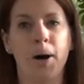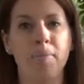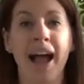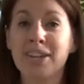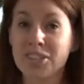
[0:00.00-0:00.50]

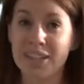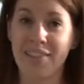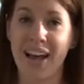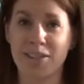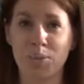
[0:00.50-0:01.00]
Actually,
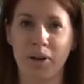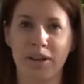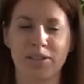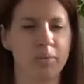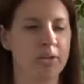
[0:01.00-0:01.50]
that's
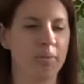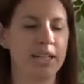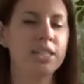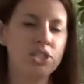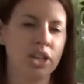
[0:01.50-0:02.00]
where some of my
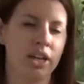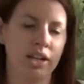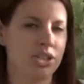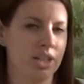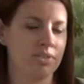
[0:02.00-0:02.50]
teaching
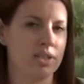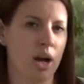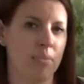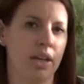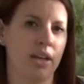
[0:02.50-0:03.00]
initiatives
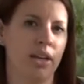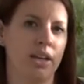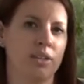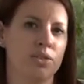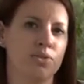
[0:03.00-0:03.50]
come in,
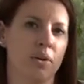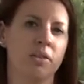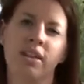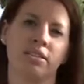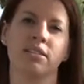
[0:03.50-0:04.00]
is from
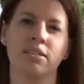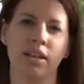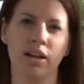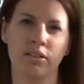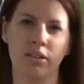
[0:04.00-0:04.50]
the lessons that
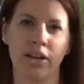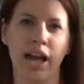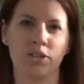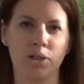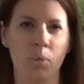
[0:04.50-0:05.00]
I learned
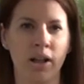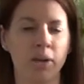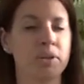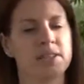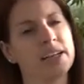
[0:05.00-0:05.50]
actually while I
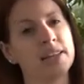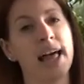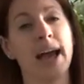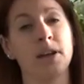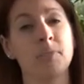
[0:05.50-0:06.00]
was in
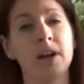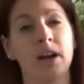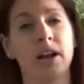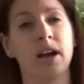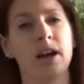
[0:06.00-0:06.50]
Latin
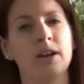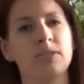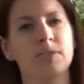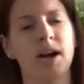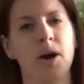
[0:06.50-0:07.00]
America.
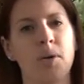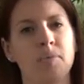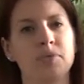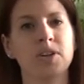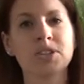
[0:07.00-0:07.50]

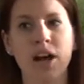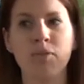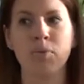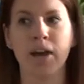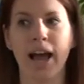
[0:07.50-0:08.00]
First
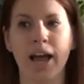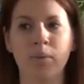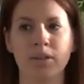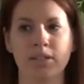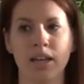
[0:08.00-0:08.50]
off, when I
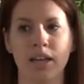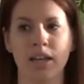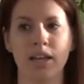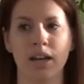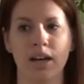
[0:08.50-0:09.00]
was
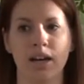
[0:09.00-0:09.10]
in